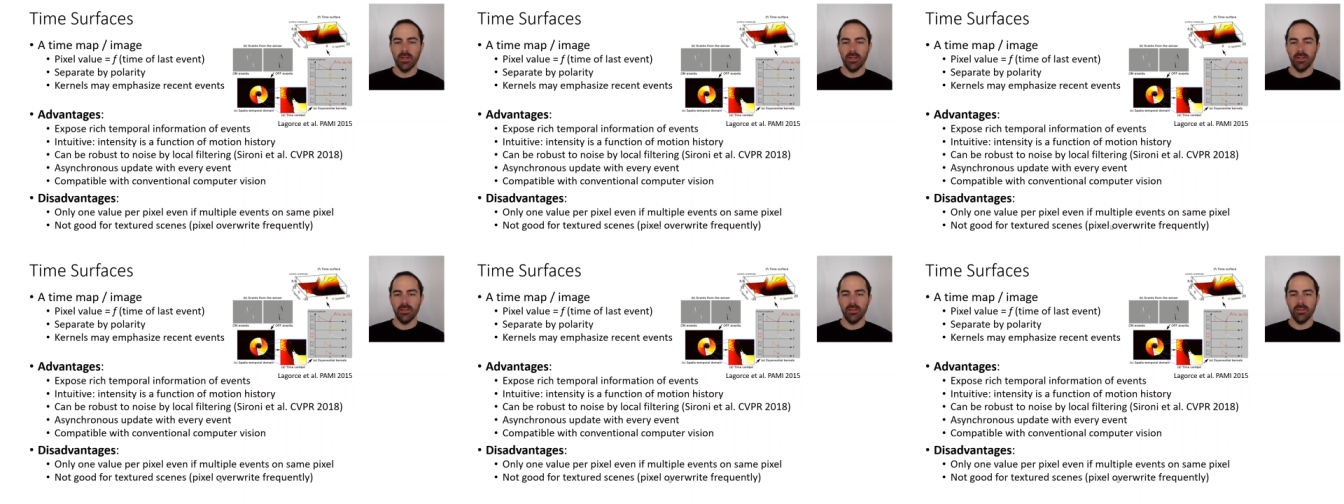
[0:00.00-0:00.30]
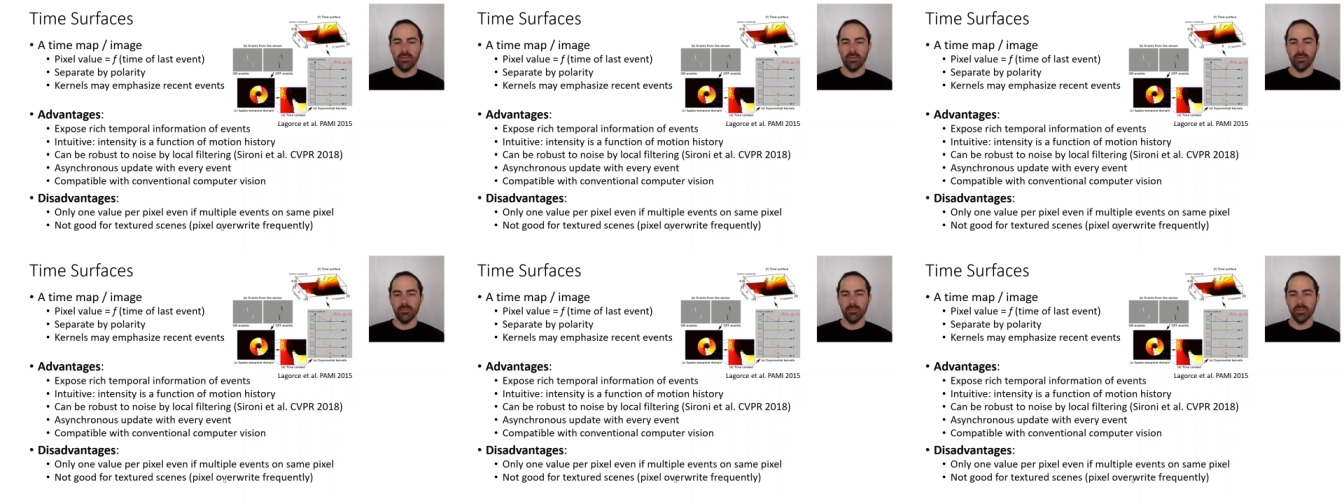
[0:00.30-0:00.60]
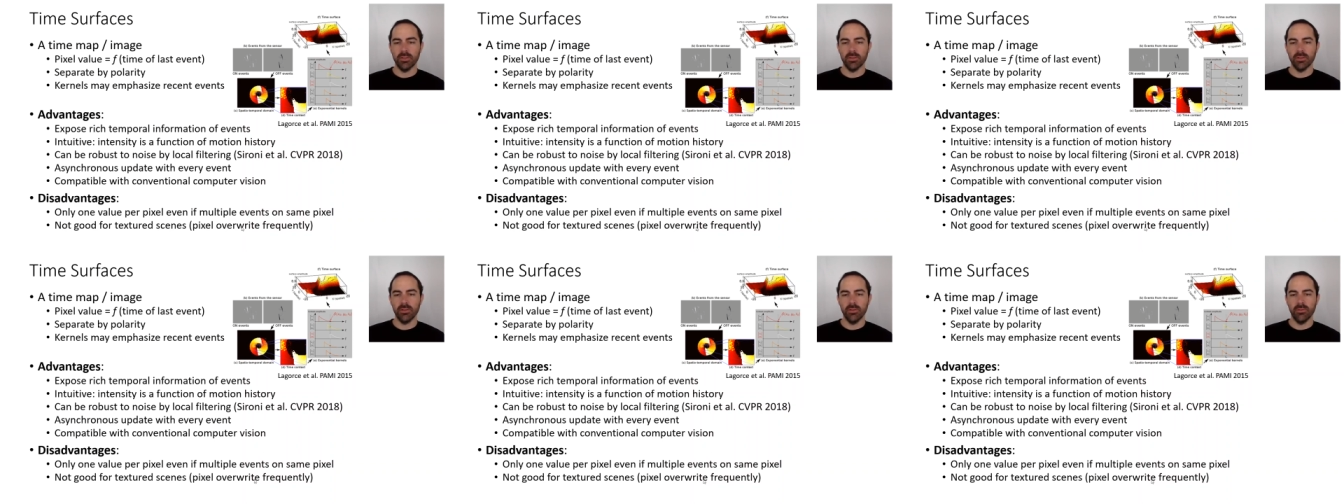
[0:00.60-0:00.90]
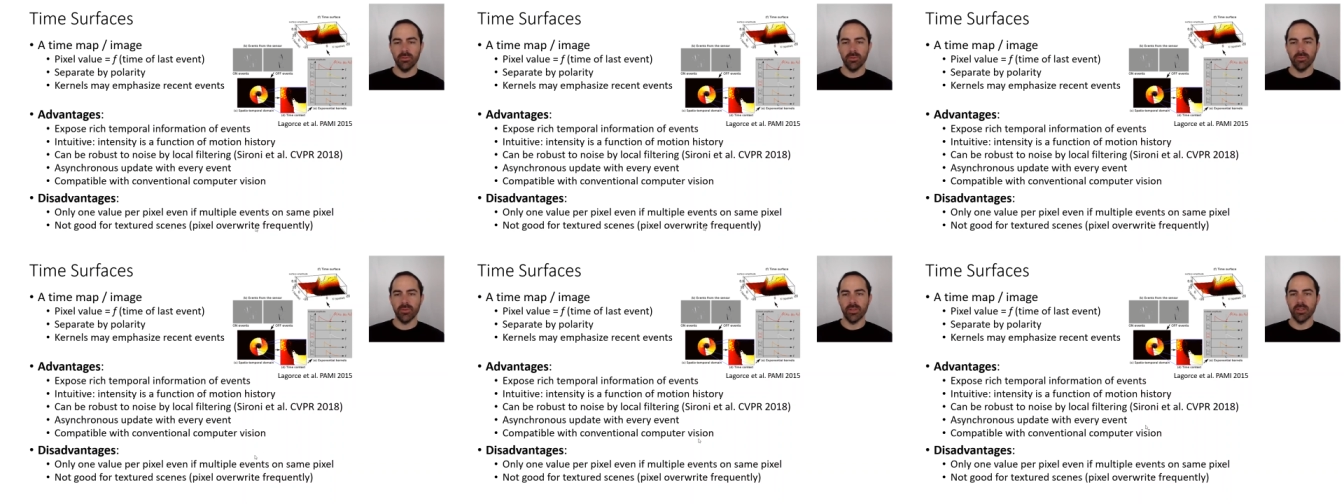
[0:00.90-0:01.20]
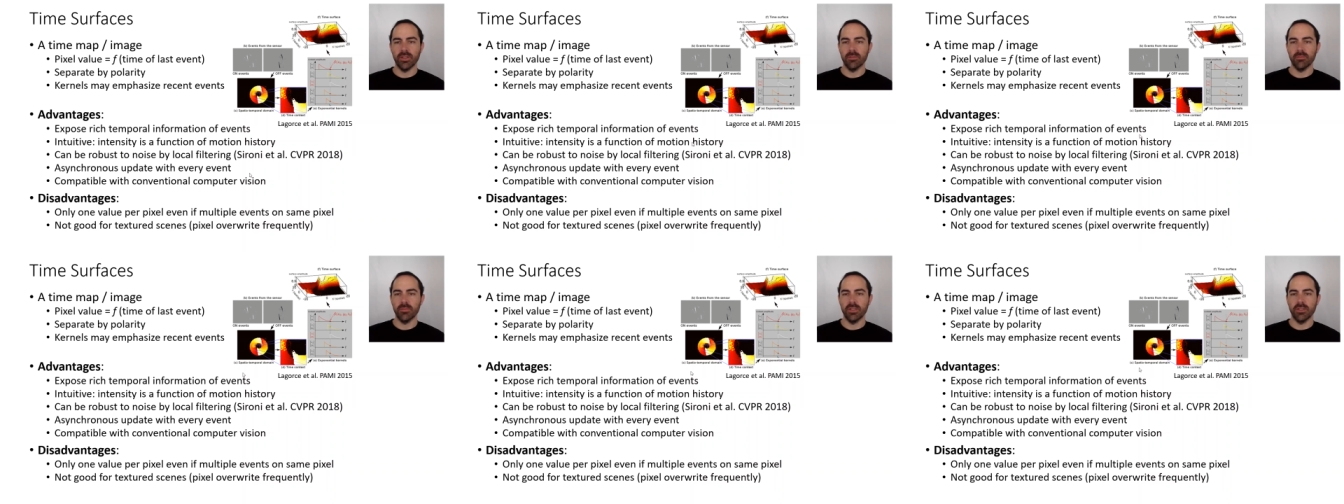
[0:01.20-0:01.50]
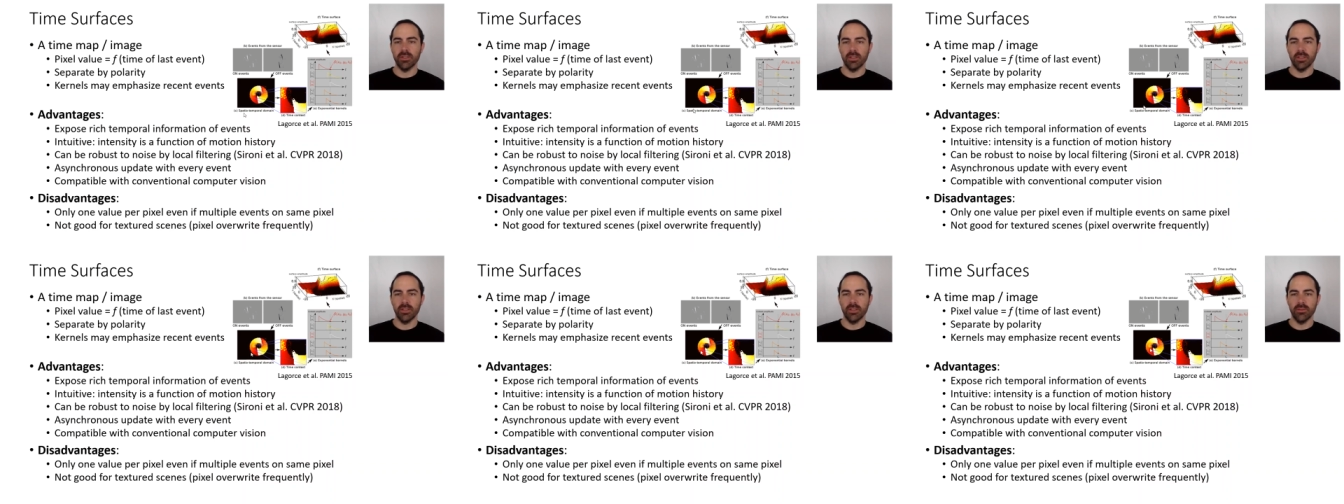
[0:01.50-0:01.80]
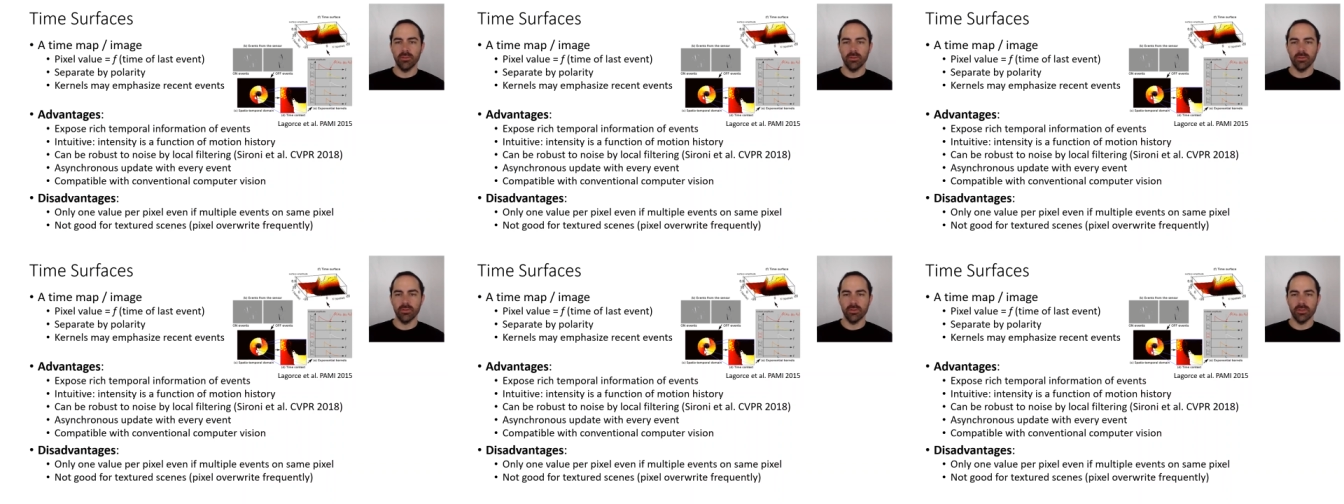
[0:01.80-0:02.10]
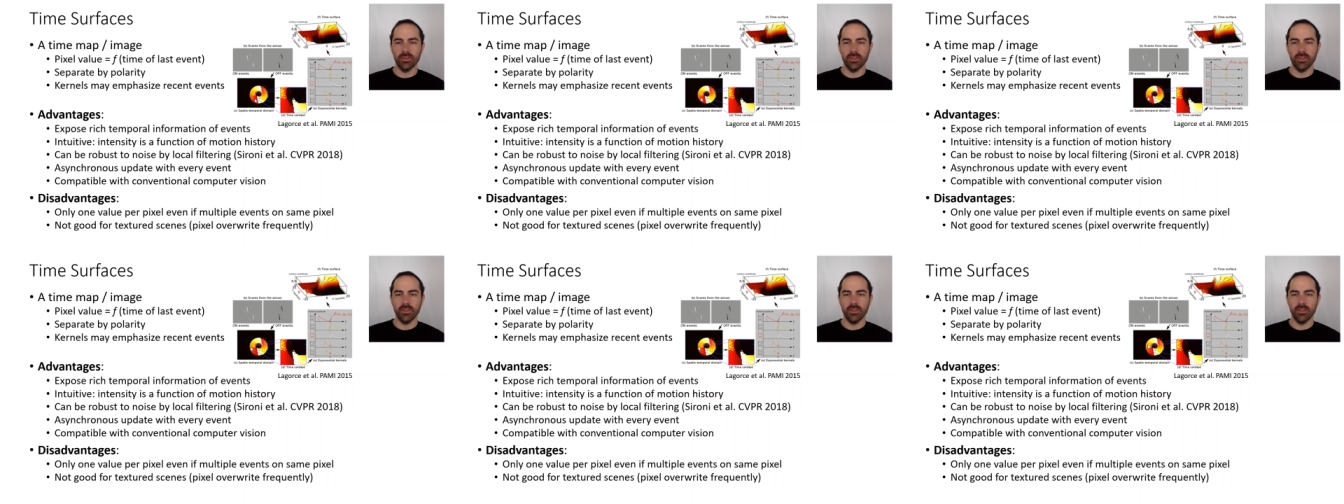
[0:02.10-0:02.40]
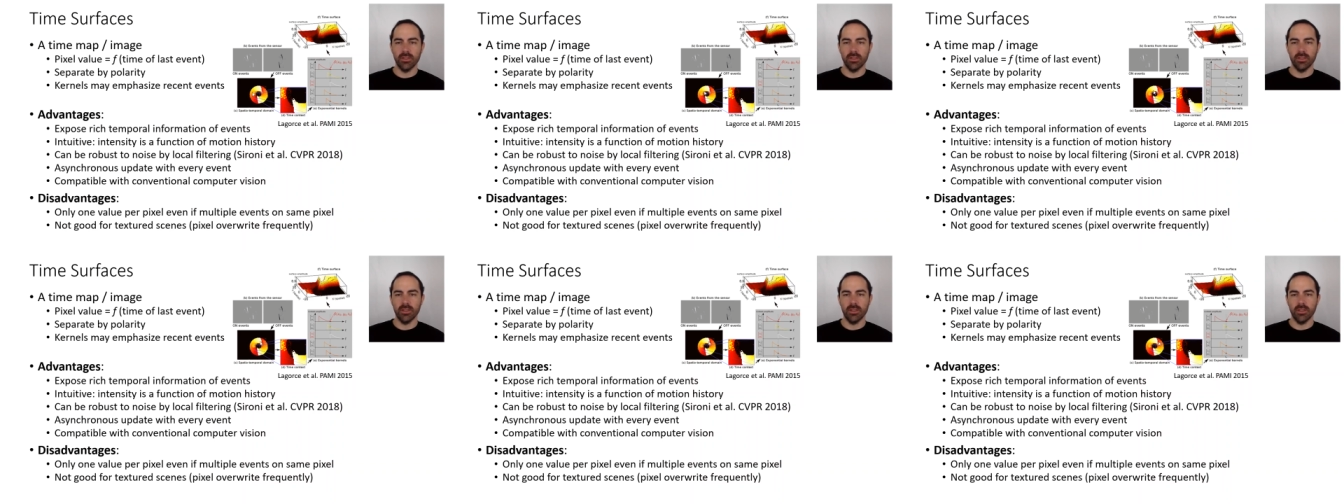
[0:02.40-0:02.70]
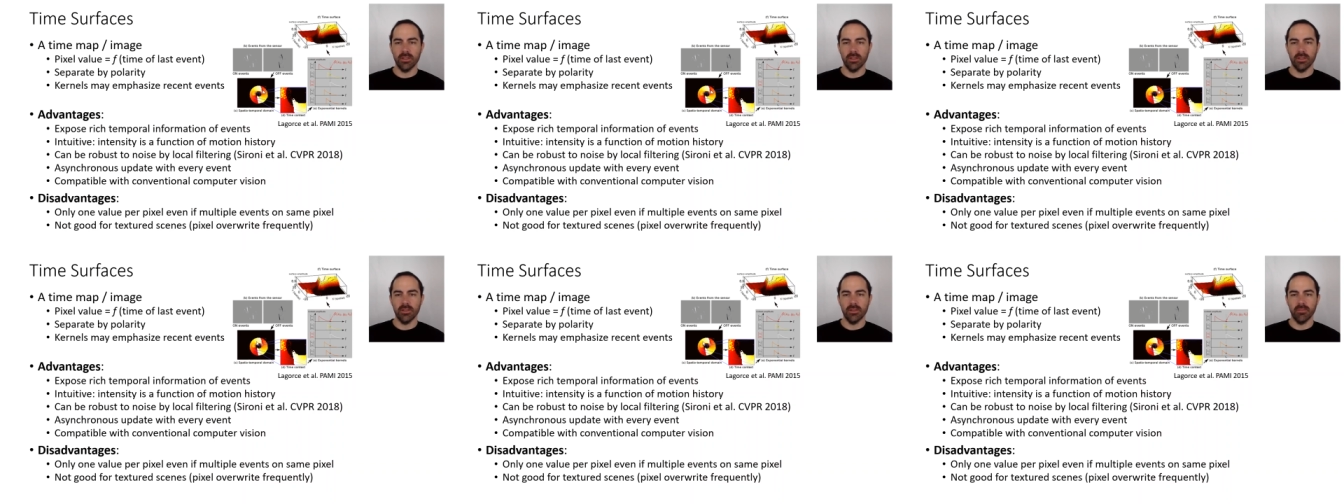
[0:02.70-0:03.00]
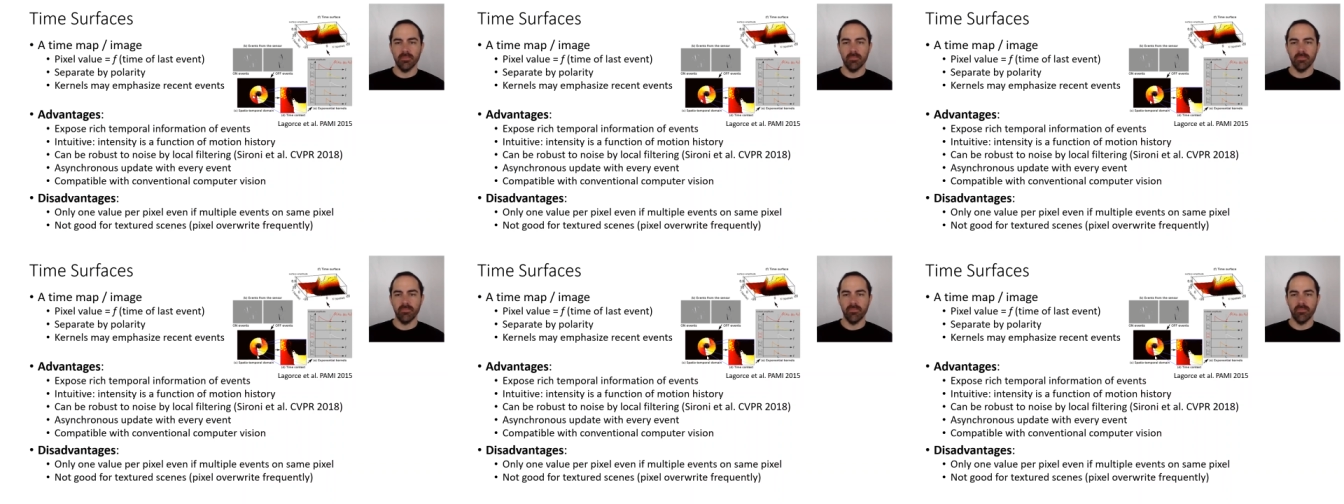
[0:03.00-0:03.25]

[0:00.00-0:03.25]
and there is a pixel overwrite, and basically you don't see uh,